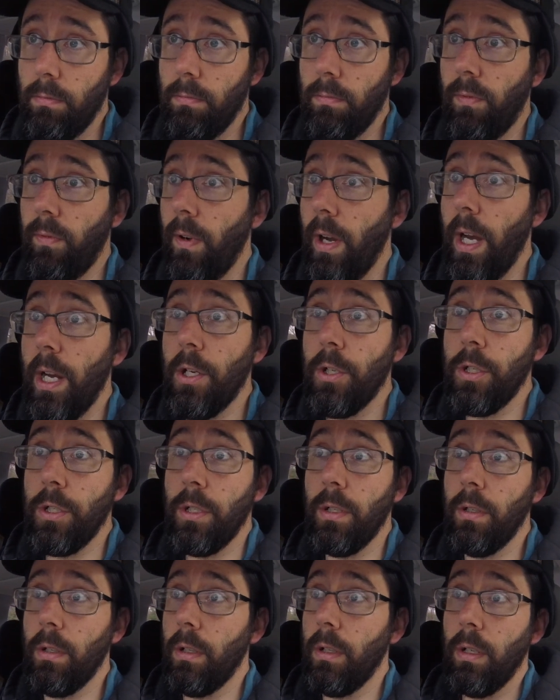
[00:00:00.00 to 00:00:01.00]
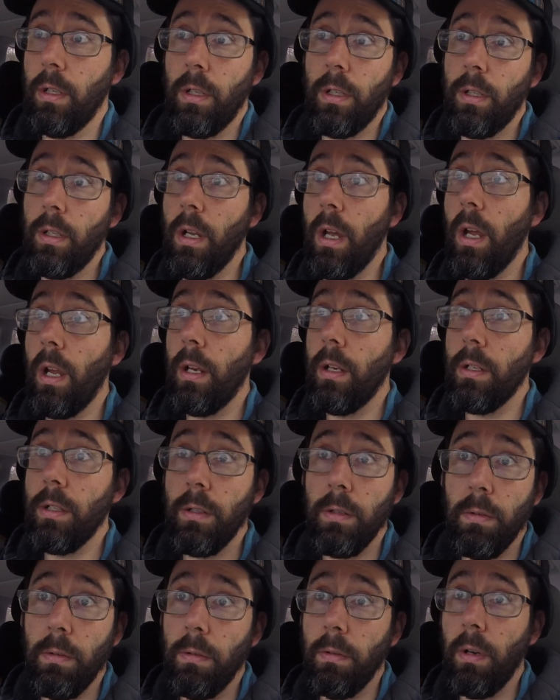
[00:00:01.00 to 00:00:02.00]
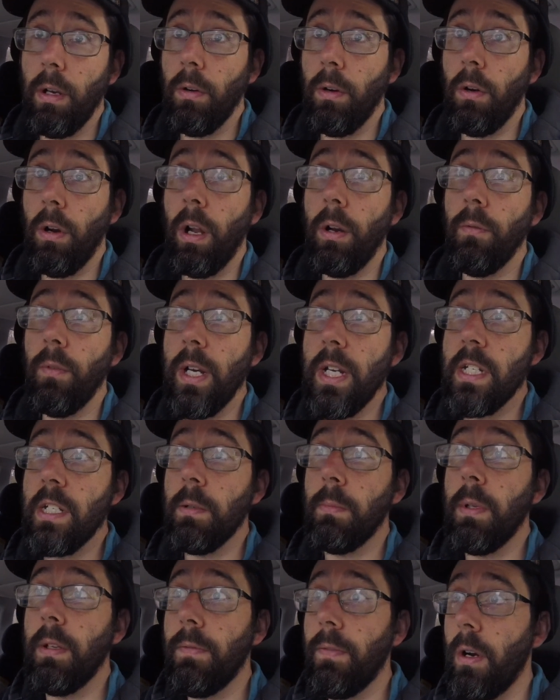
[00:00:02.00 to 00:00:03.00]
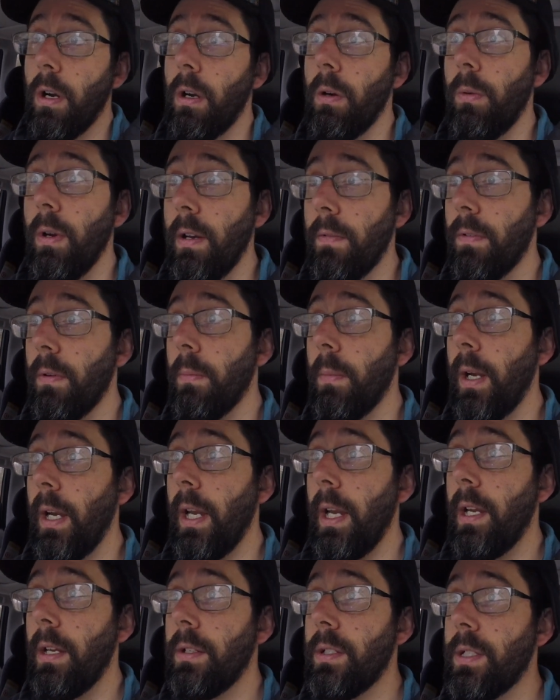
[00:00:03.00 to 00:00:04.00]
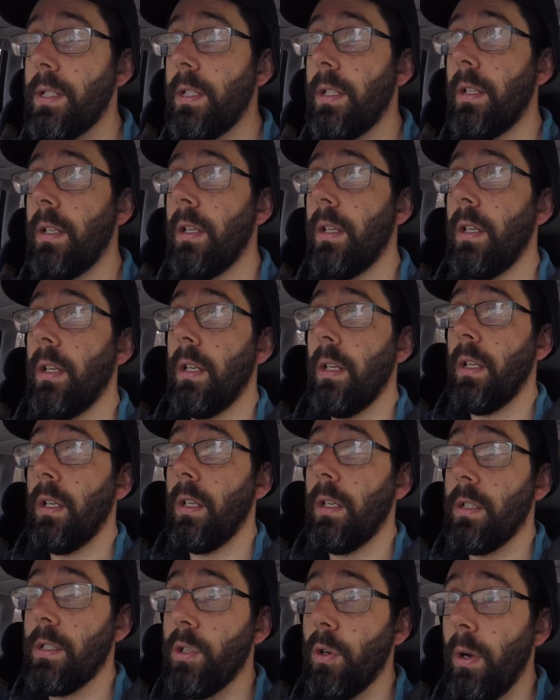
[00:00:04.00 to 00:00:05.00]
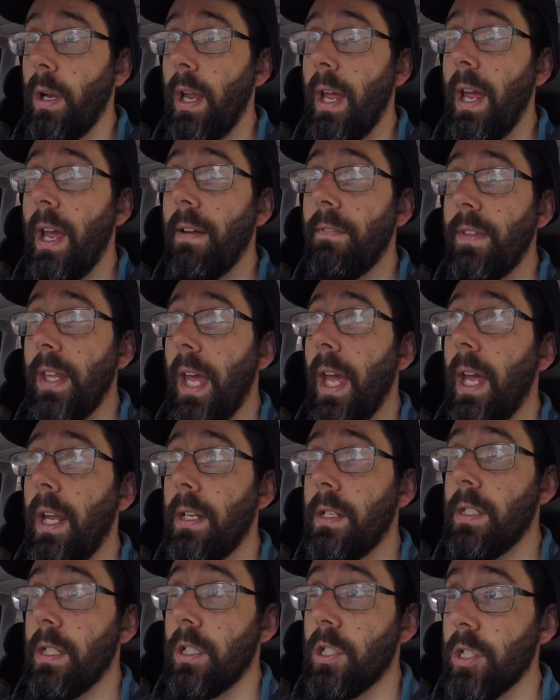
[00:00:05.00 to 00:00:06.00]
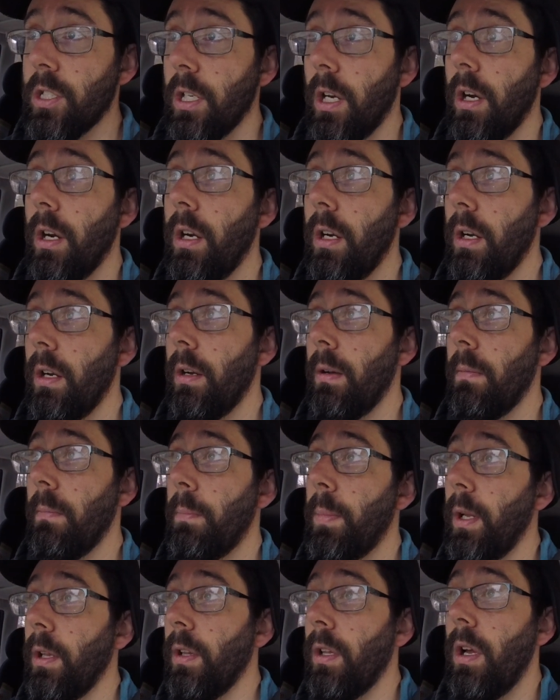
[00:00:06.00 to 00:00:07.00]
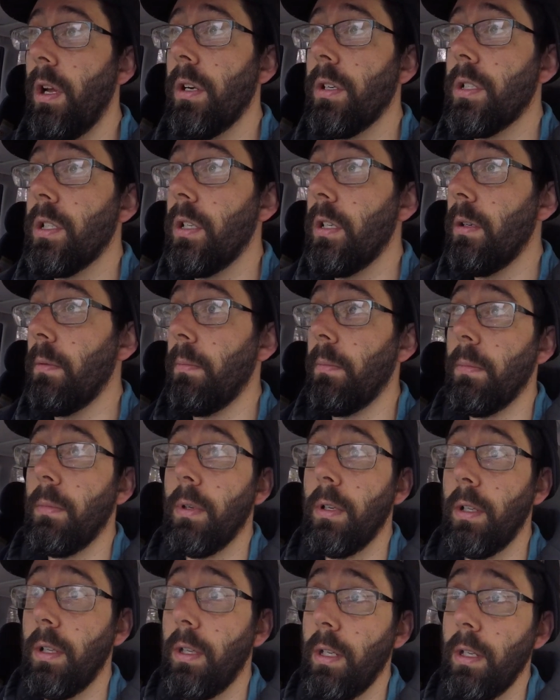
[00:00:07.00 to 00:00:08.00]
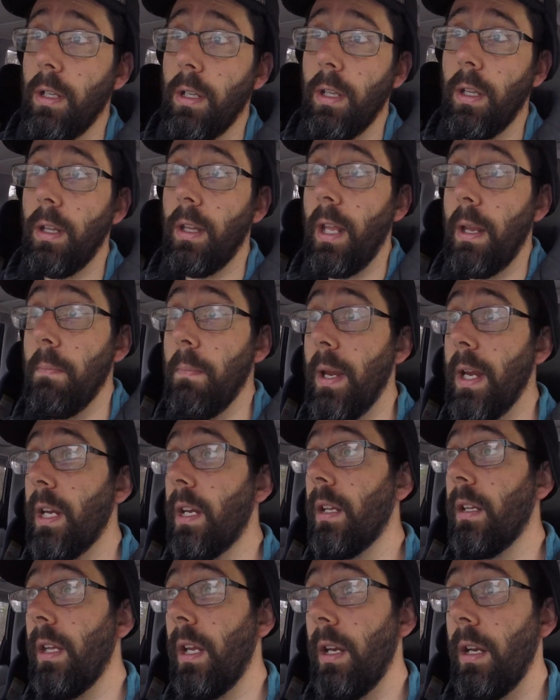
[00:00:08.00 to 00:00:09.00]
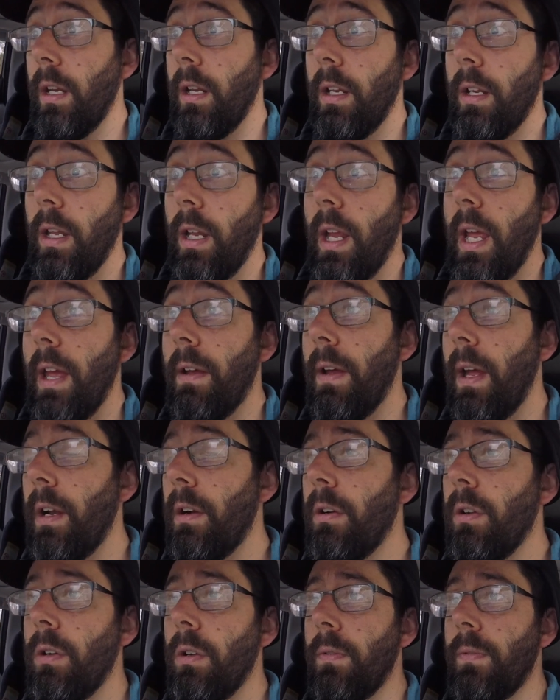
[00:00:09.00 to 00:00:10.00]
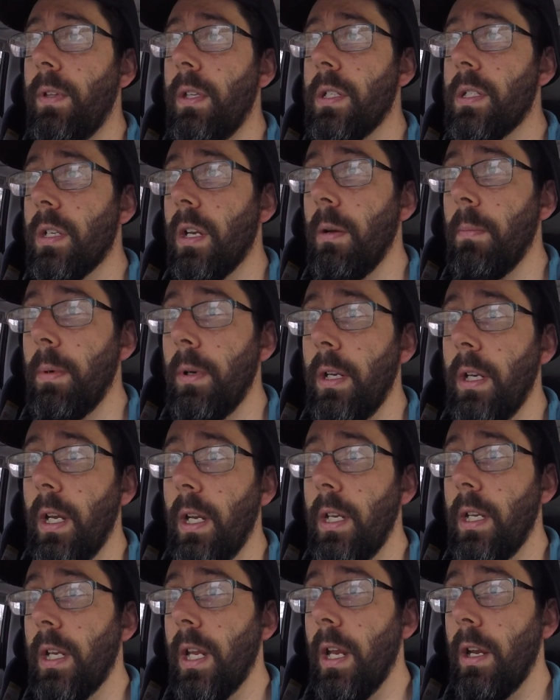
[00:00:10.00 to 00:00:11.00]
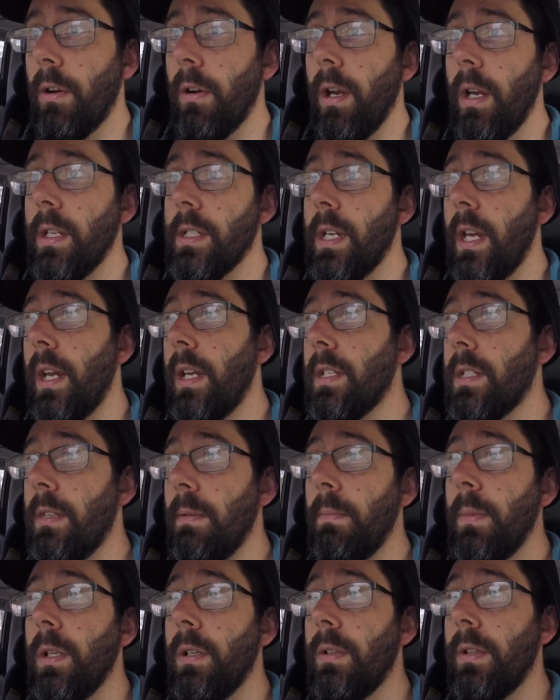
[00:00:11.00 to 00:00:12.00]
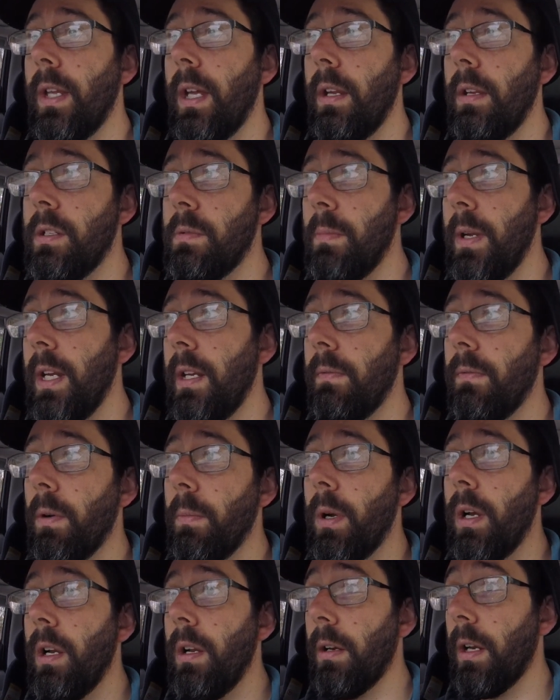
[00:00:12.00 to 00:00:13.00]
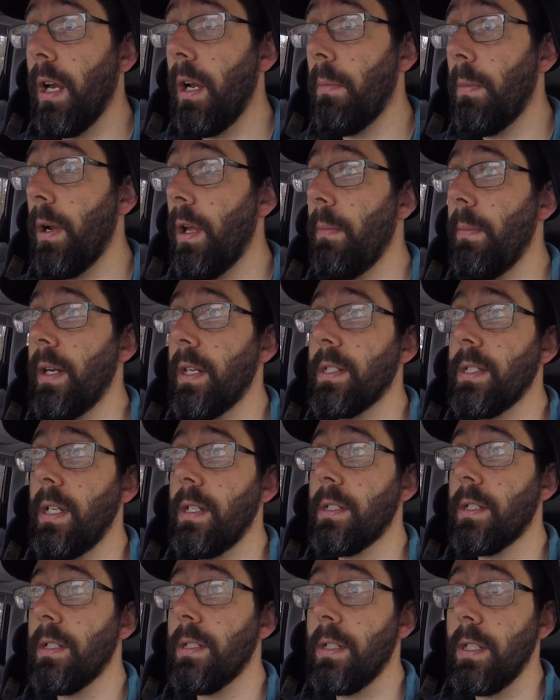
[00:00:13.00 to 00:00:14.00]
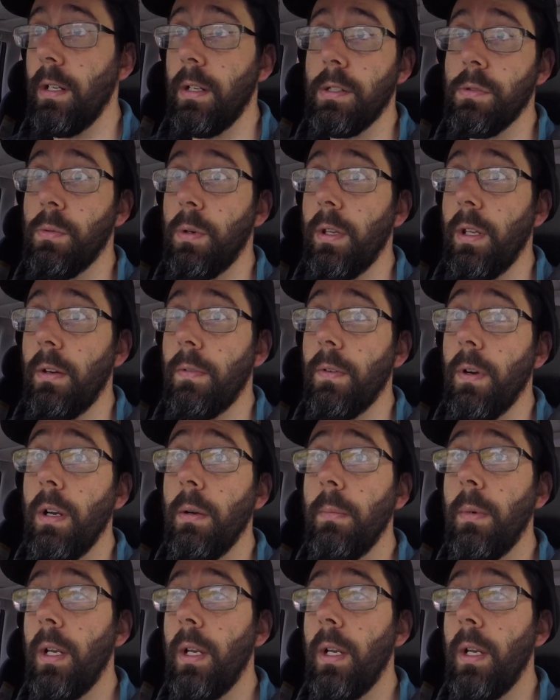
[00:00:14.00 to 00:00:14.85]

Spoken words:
fresh, not unreasonably far away from my house. So I have that to start, but long term they have, I don't know if this company NEK Grains has the mill that is made in Vermont. It probably makes sense because that's where they're from,